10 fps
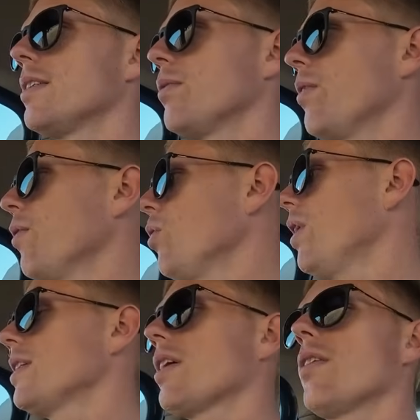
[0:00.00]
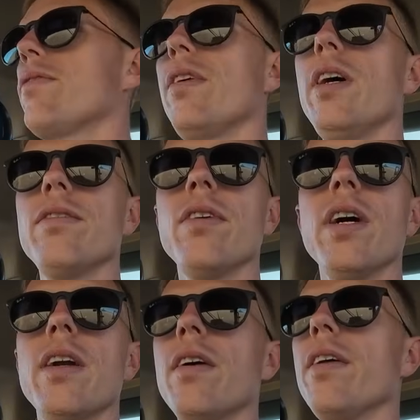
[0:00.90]
we've always got a
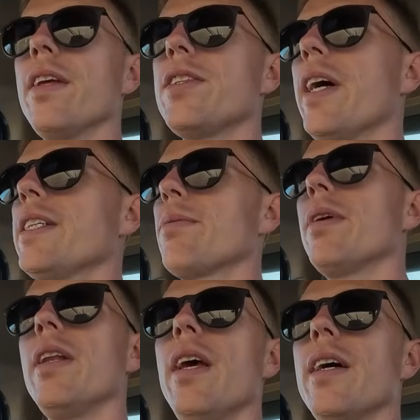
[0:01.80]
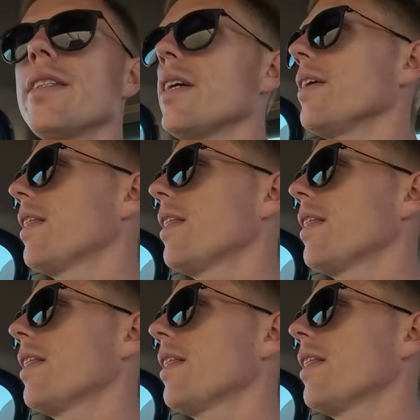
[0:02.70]
firefighter on the chaser bin now. So